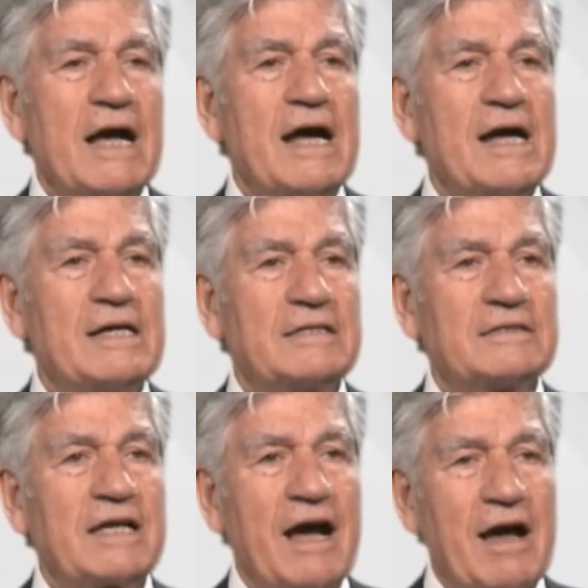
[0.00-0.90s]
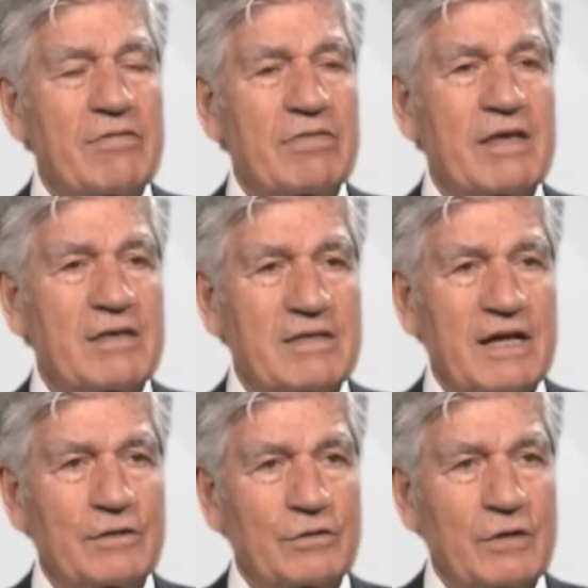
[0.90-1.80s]
And uh, I think
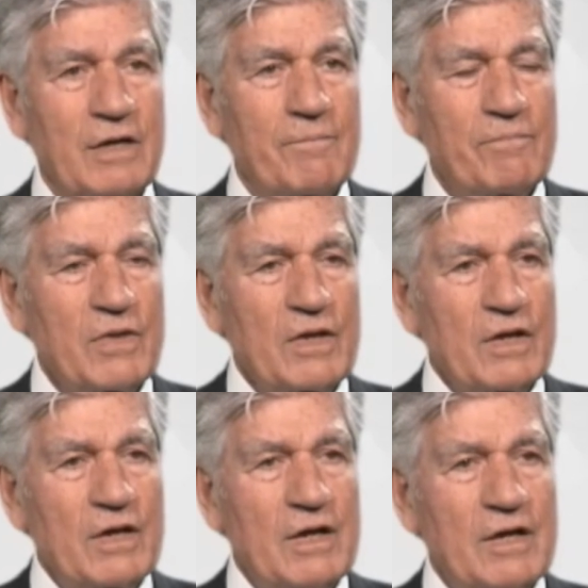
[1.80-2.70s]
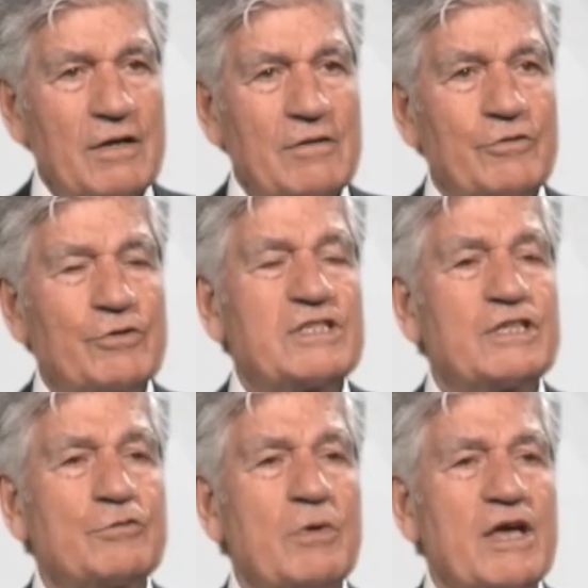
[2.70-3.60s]
that the
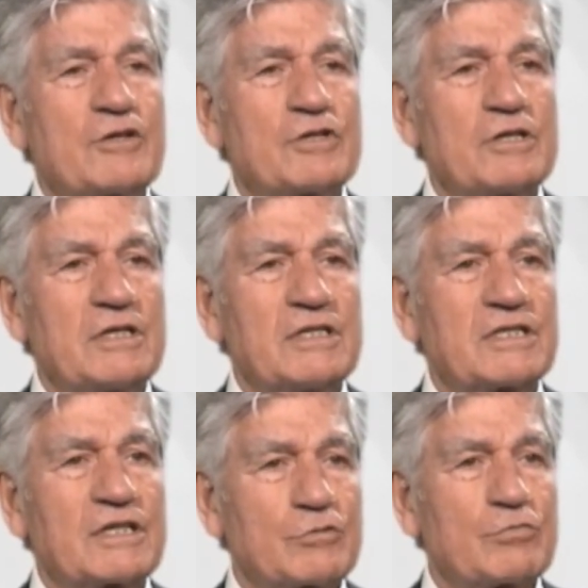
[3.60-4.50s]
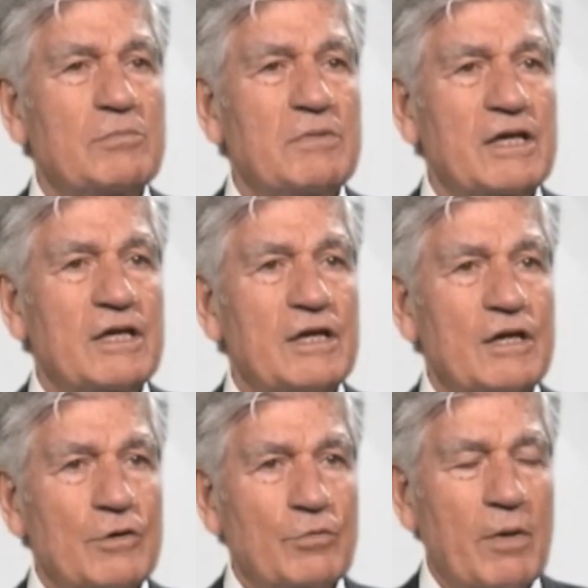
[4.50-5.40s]
situation is extremely
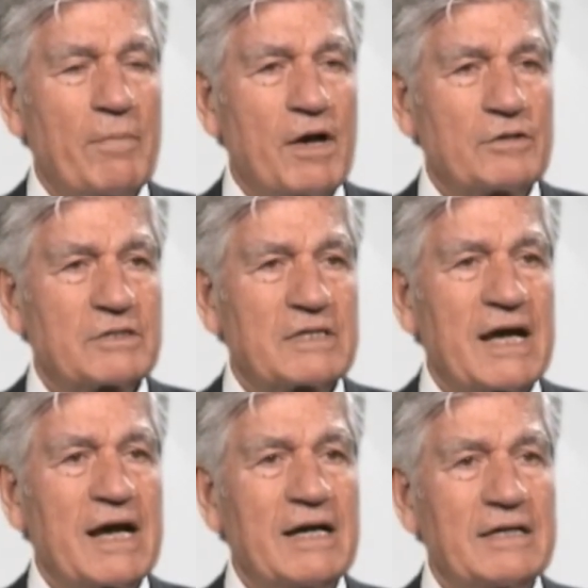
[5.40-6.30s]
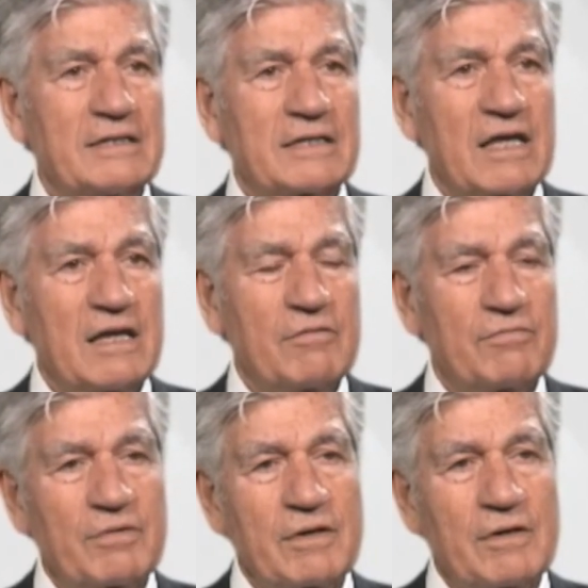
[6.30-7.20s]
robust and
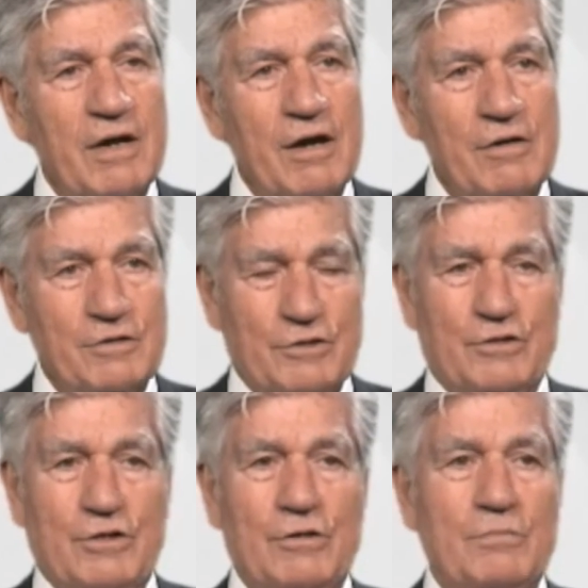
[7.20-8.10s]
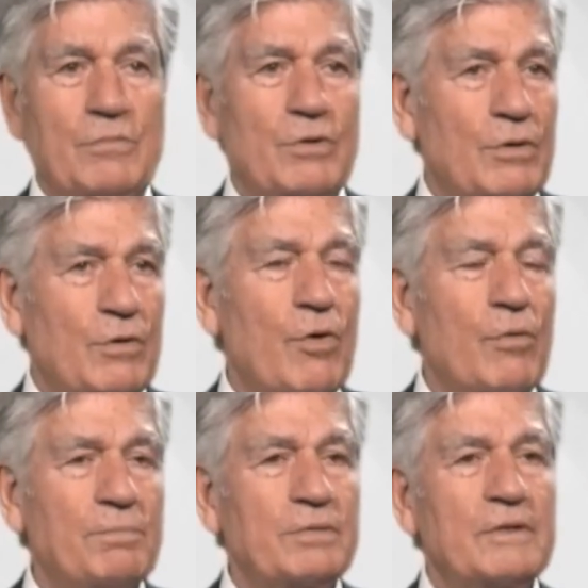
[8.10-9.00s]
gives us some
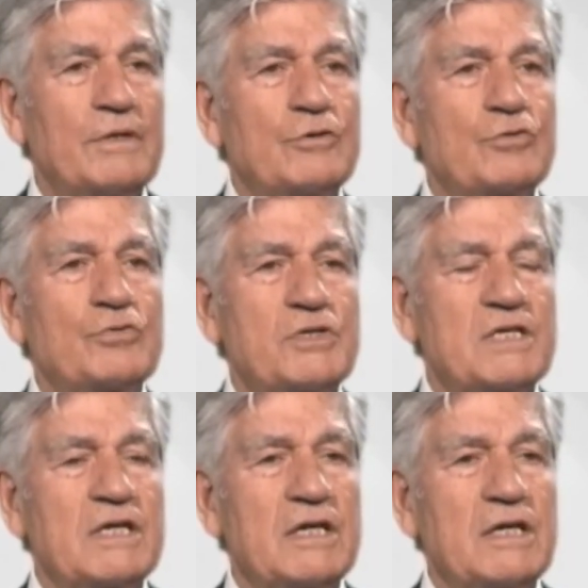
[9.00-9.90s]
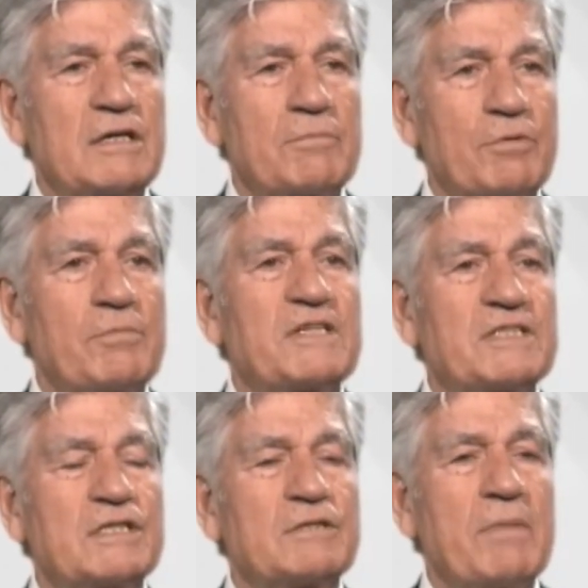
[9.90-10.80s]
hope to see
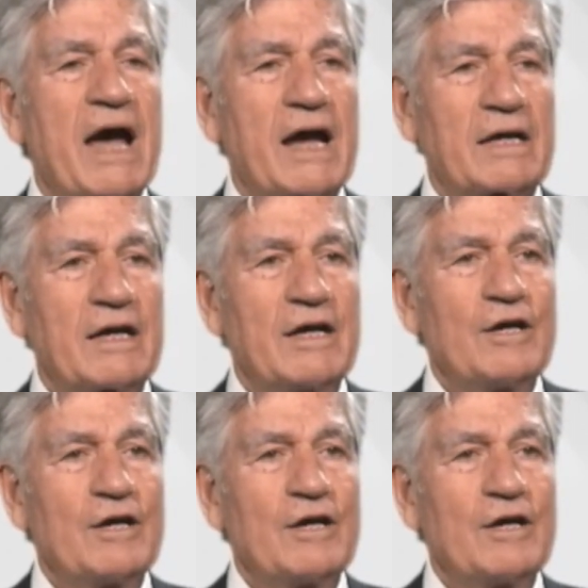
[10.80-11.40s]
Publicis back